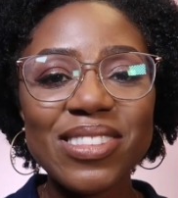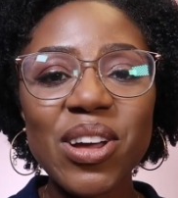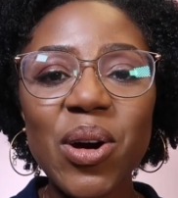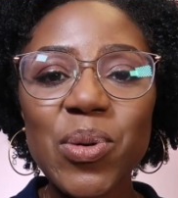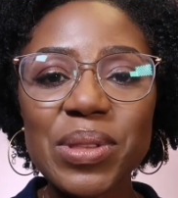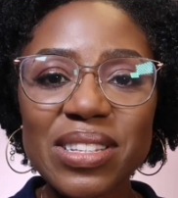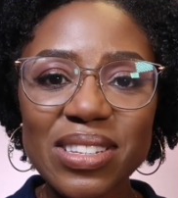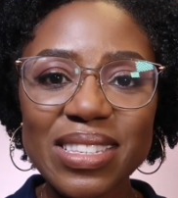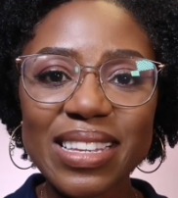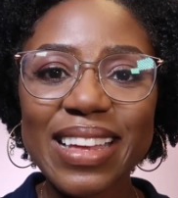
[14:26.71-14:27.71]
Not only
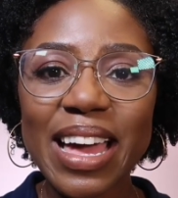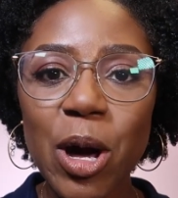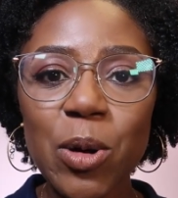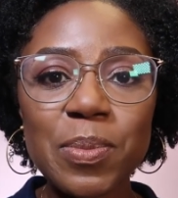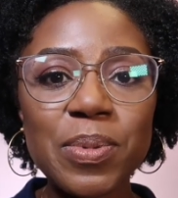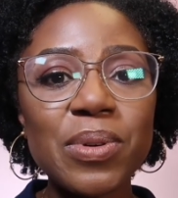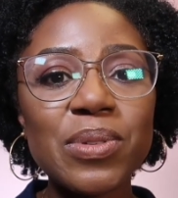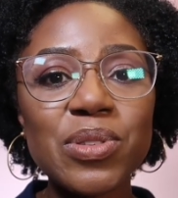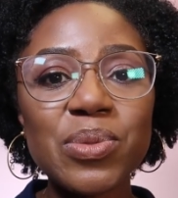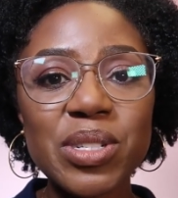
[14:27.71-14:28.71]
does it help
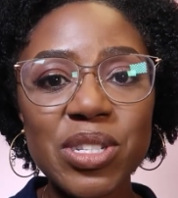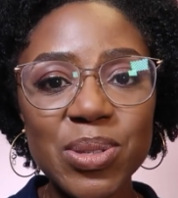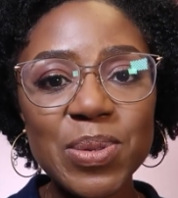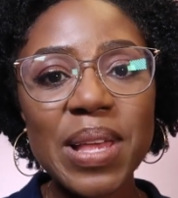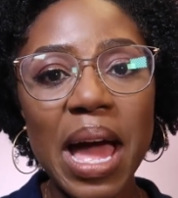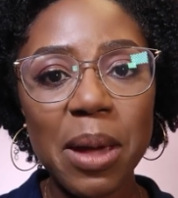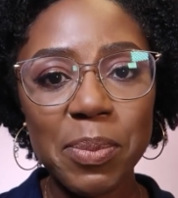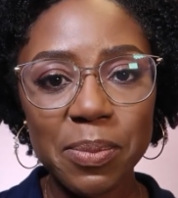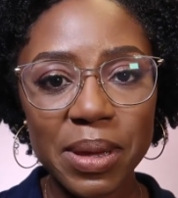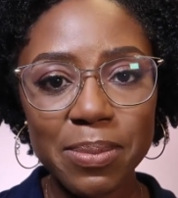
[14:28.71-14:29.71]
to reduce
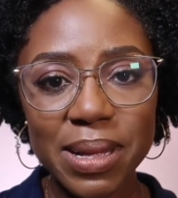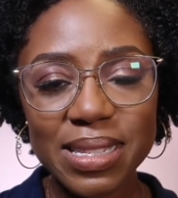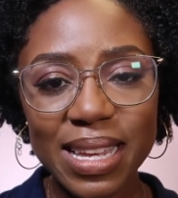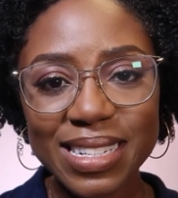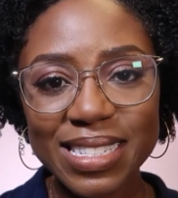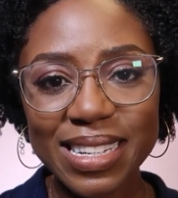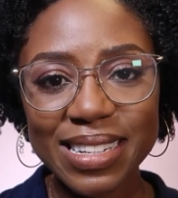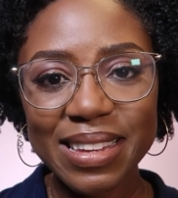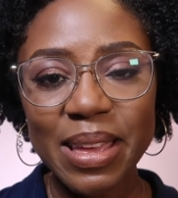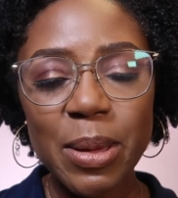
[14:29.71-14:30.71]

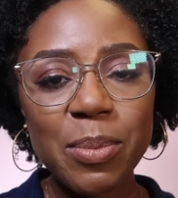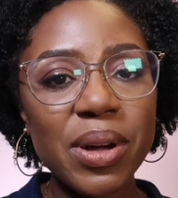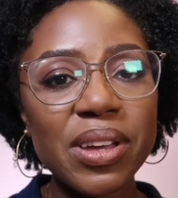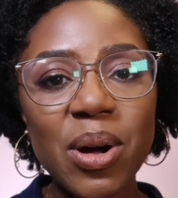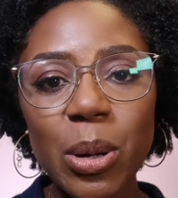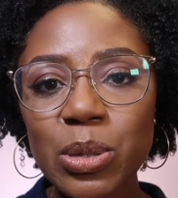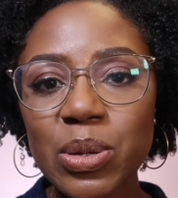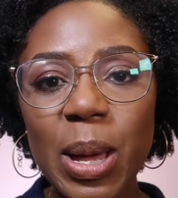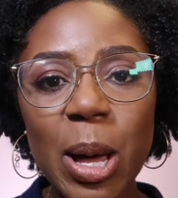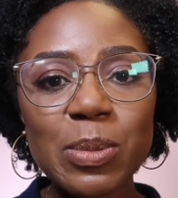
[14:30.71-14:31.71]
hyperpigmentation, but it
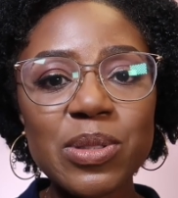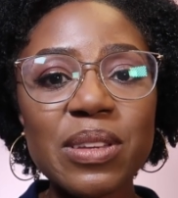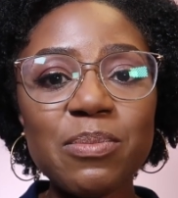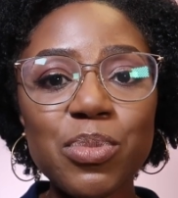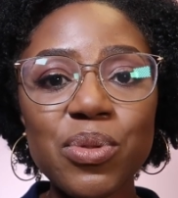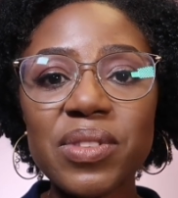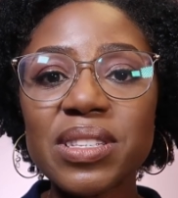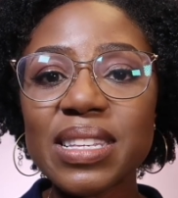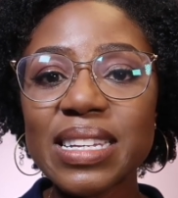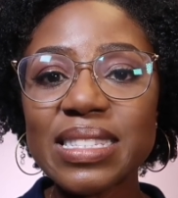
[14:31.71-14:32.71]
also helps improve the
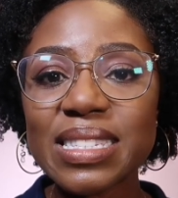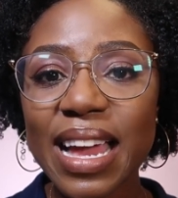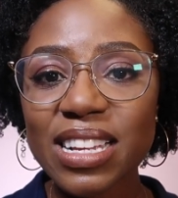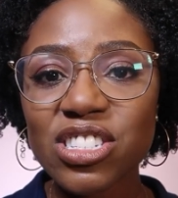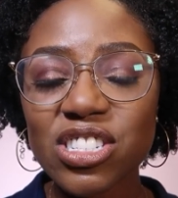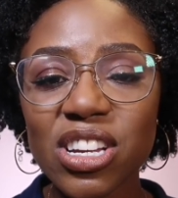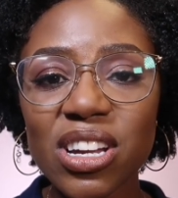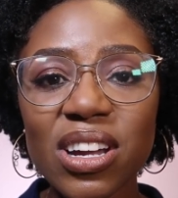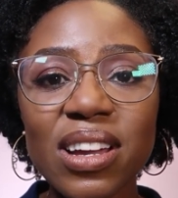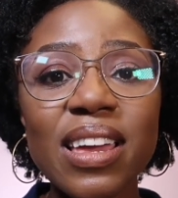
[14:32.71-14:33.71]
skin
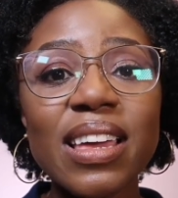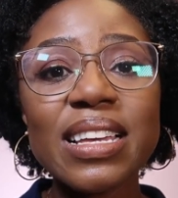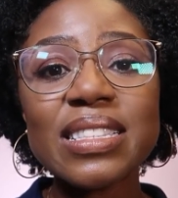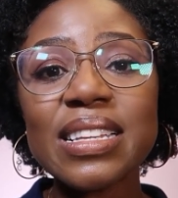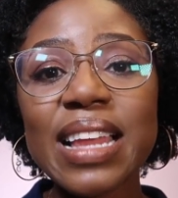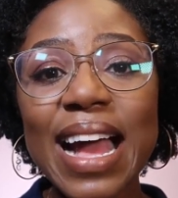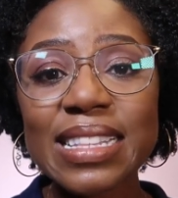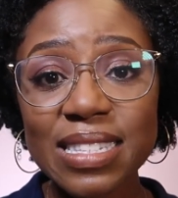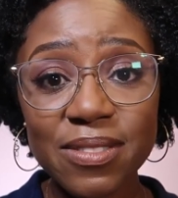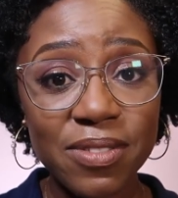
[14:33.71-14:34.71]
texture. It's an
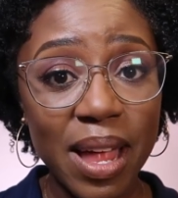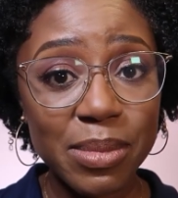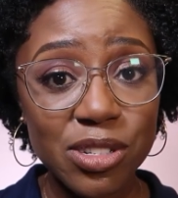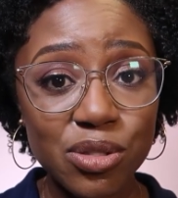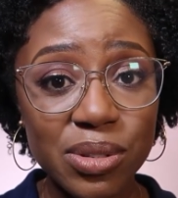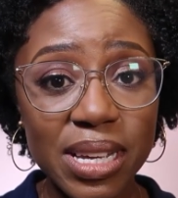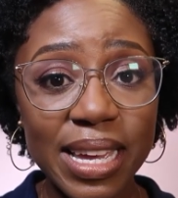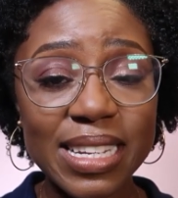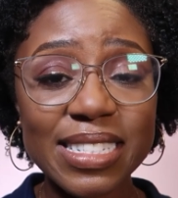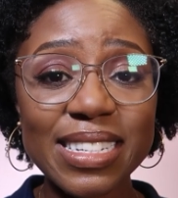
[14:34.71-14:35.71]
anti-inflammatory
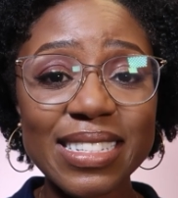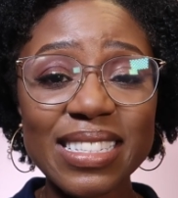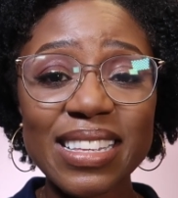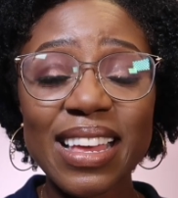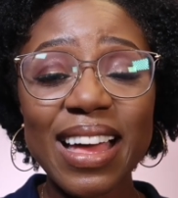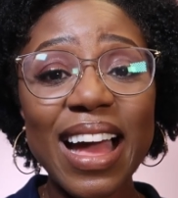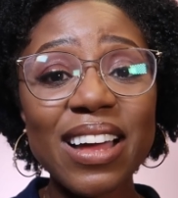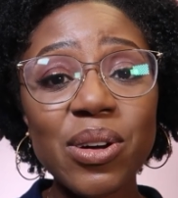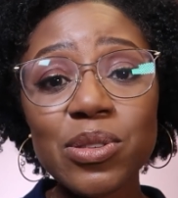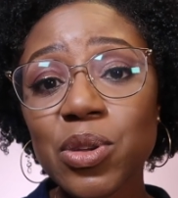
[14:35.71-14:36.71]
agent
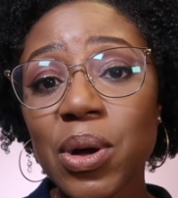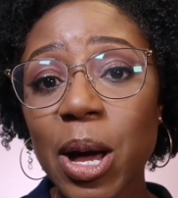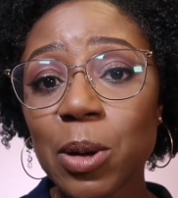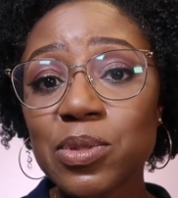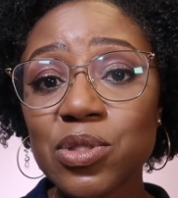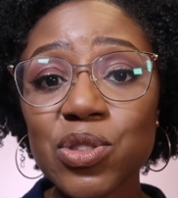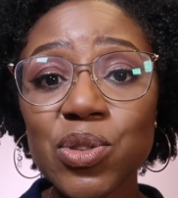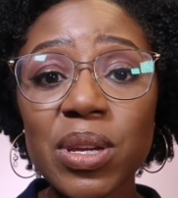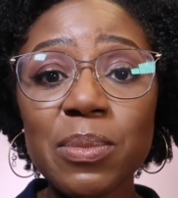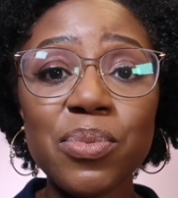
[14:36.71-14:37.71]
and also helps
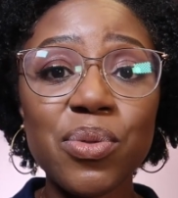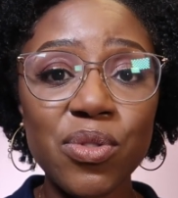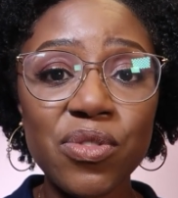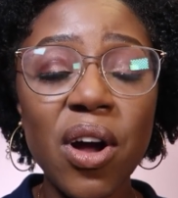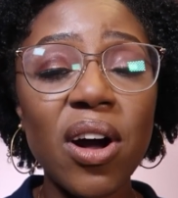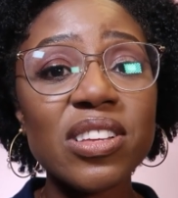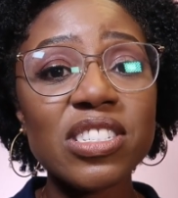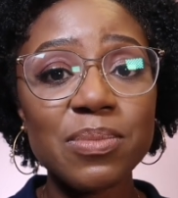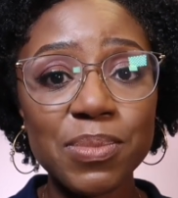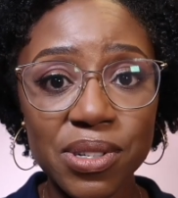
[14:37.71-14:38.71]
to improve
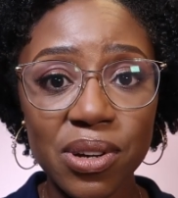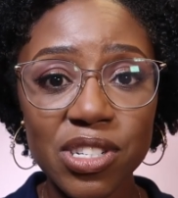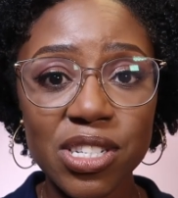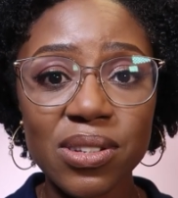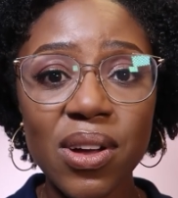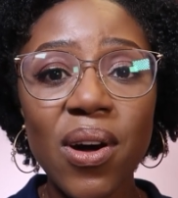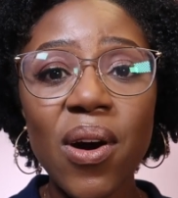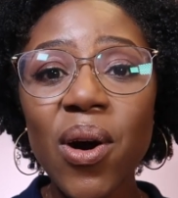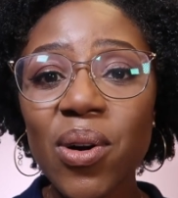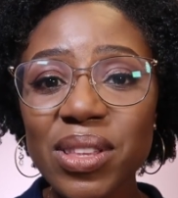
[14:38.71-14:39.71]
collagen production.
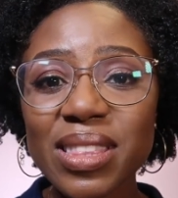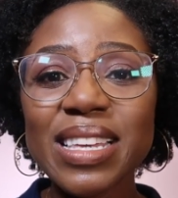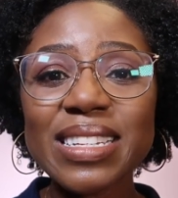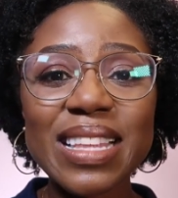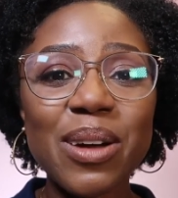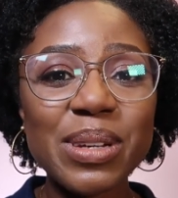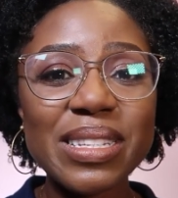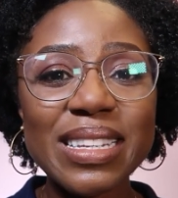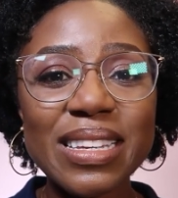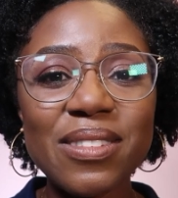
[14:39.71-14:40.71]
All the things that we
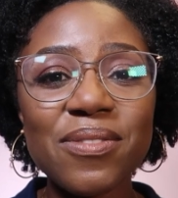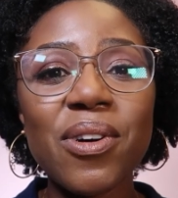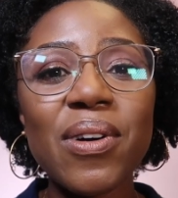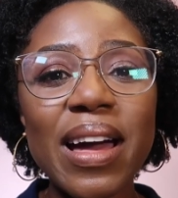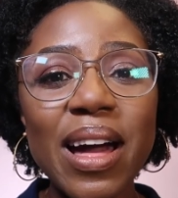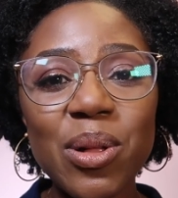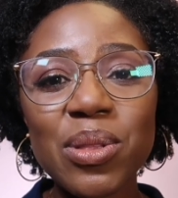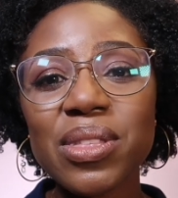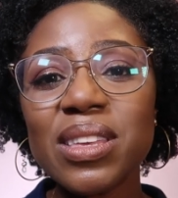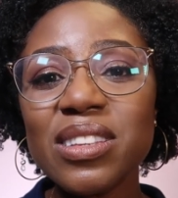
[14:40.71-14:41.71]
need for
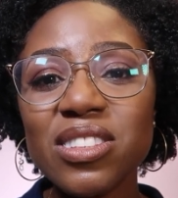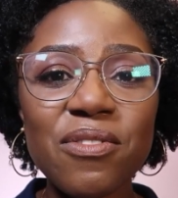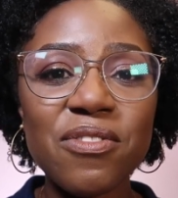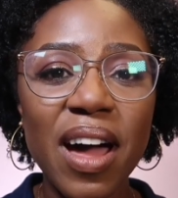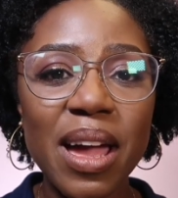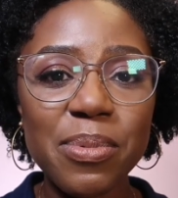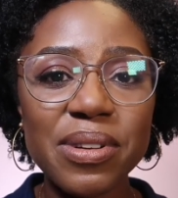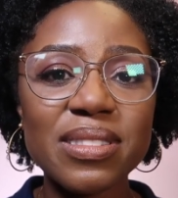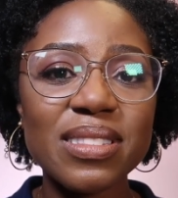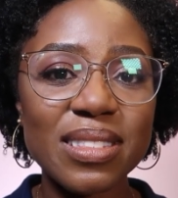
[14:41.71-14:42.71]
healthy,
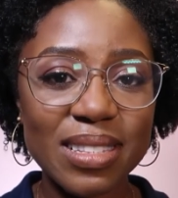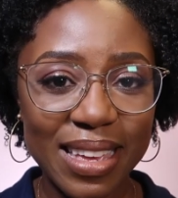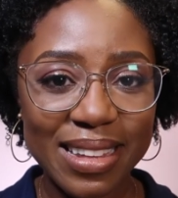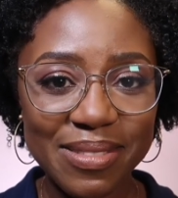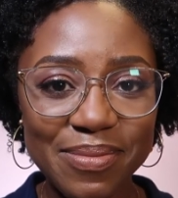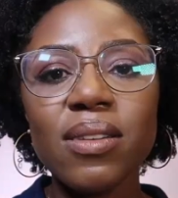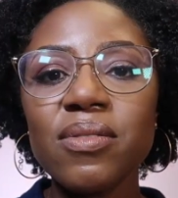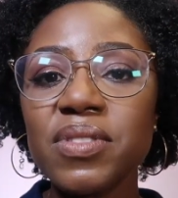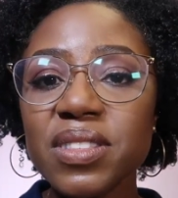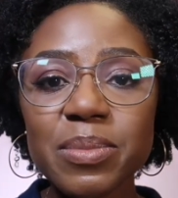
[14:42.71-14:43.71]
vibrant skin.
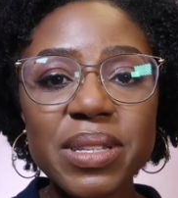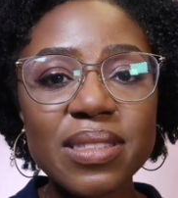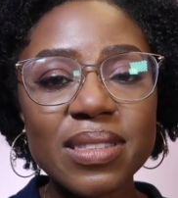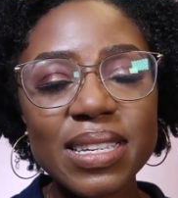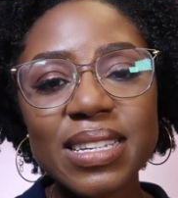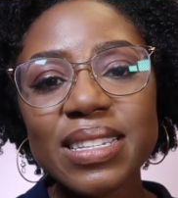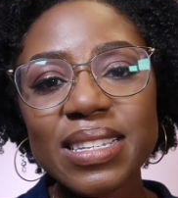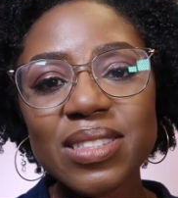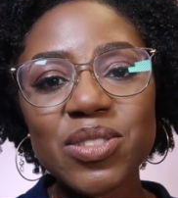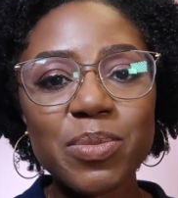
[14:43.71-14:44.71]
Vitamin C
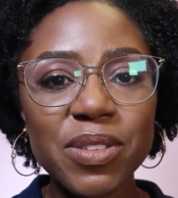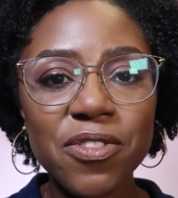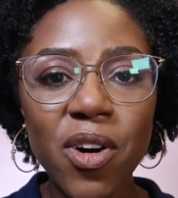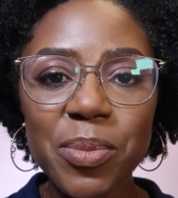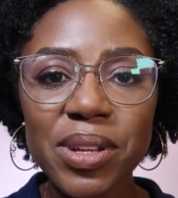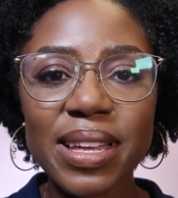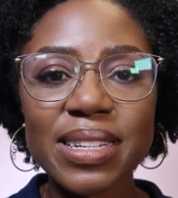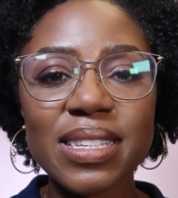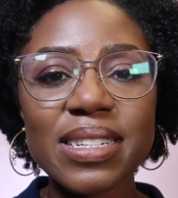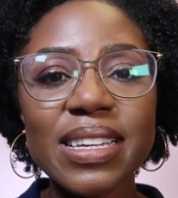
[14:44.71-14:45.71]
needs to be
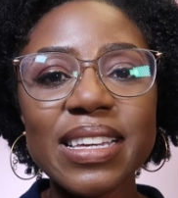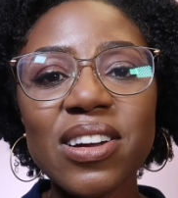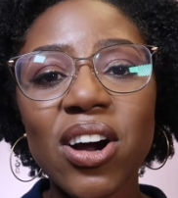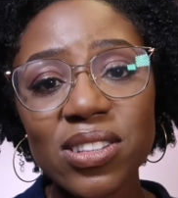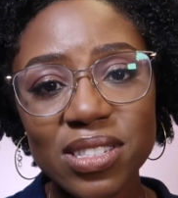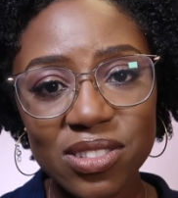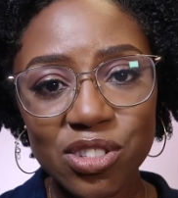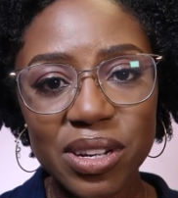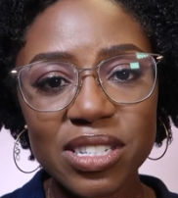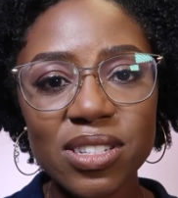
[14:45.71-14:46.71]
formulated in
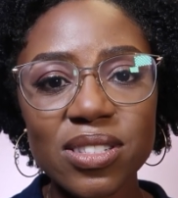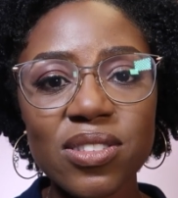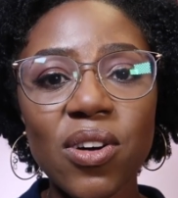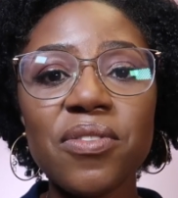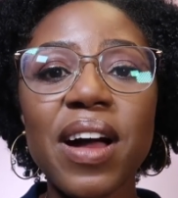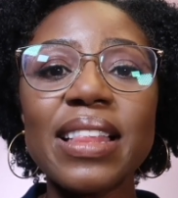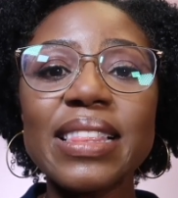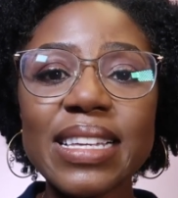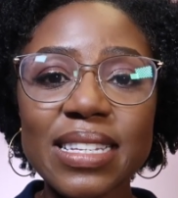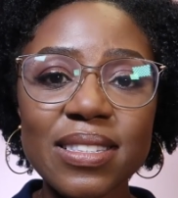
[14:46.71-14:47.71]
concentrations of at
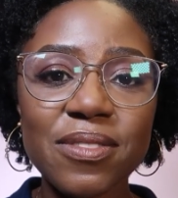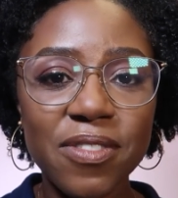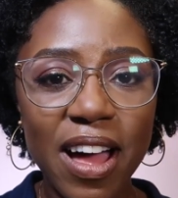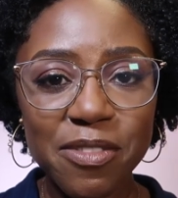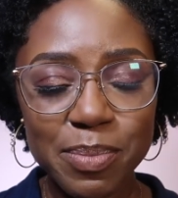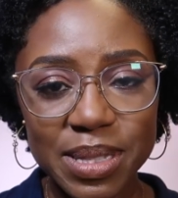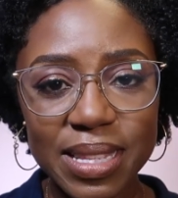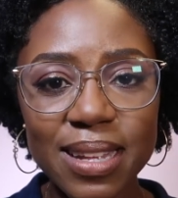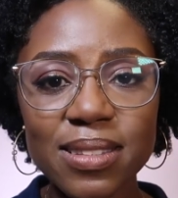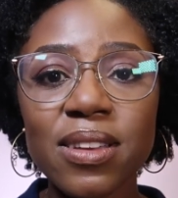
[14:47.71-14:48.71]
least
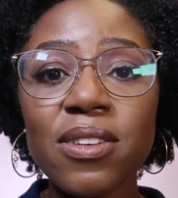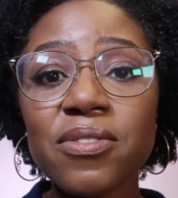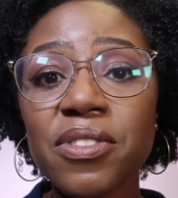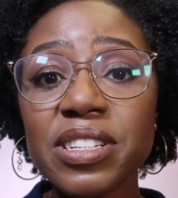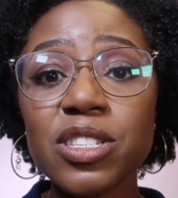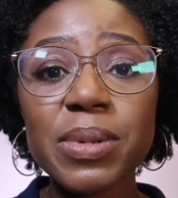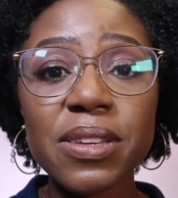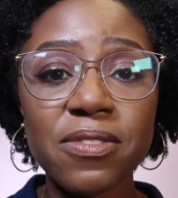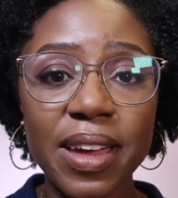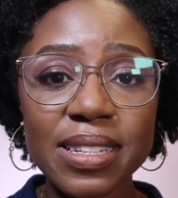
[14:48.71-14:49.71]
5% for it to be
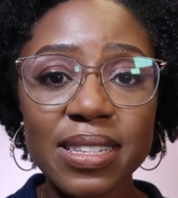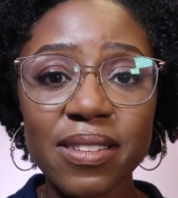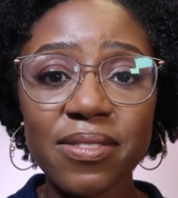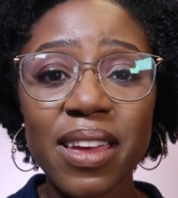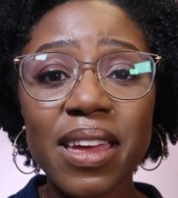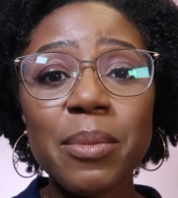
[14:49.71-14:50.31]
effective.